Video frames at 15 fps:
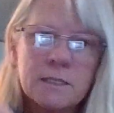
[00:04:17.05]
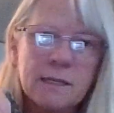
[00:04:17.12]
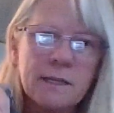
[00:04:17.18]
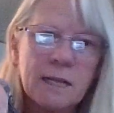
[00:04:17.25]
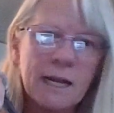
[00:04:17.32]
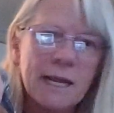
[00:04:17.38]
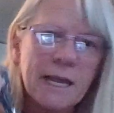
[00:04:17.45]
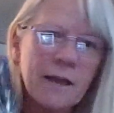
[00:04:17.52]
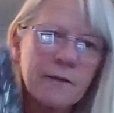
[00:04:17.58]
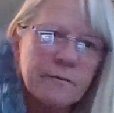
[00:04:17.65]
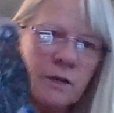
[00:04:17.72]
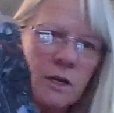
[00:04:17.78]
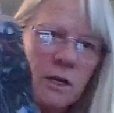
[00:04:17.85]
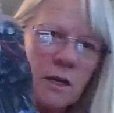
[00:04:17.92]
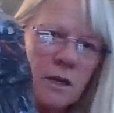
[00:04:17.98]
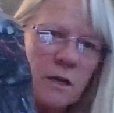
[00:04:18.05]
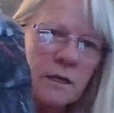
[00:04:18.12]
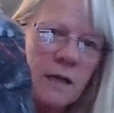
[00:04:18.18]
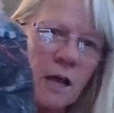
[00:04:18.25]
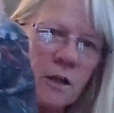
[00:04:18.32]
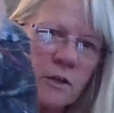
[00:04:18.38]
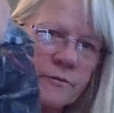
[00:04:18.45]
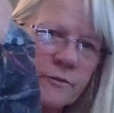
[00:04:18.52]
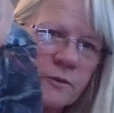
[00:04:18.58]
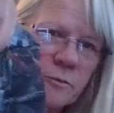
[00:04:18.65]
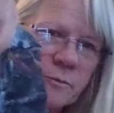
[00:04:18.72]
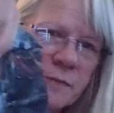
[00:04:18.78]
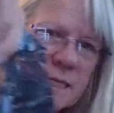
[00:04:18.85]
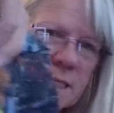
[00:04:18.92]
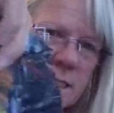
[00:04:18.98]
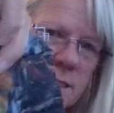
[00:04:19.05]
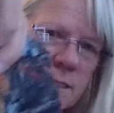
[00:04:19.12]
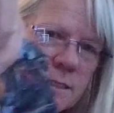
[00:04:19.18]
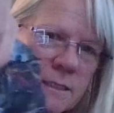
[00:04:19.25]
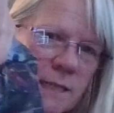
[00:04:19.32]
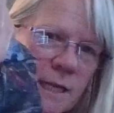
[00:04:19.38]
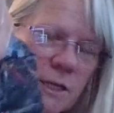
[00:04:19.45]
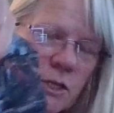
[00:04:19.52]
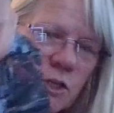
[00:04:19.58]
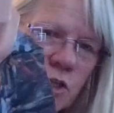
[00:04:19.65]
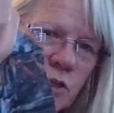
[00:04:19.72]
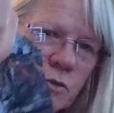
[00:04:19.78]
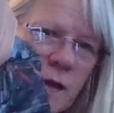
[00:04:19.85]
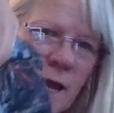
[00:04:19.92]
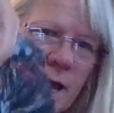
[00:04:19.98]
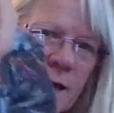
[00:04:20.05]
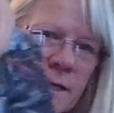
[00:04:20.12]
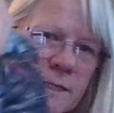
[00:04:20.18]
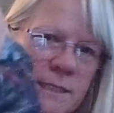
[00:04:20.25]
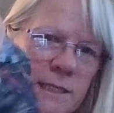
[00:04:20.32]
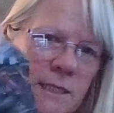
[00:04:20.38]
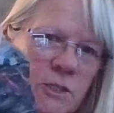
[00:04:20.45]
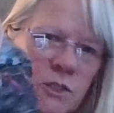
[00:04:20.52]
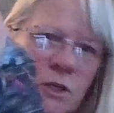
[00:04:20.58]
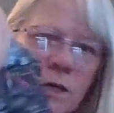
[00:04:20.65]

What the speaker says: And then I have colorful pieces. I can do accents